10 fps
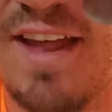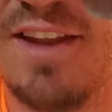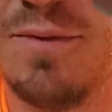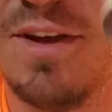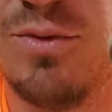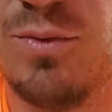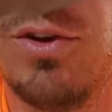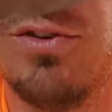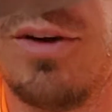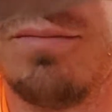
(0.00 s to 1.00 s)
That is because we
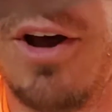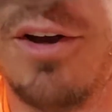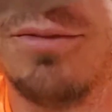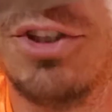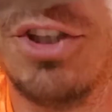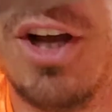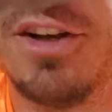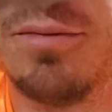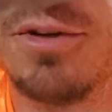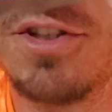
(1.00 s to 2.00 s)
used our bottom jaw to
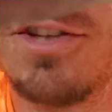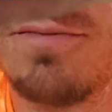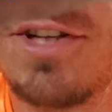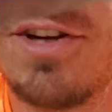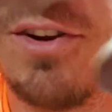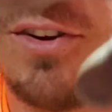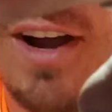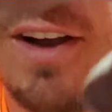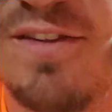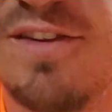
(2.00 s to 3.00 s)
push this material
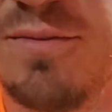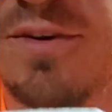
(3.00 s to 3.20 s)
higher than this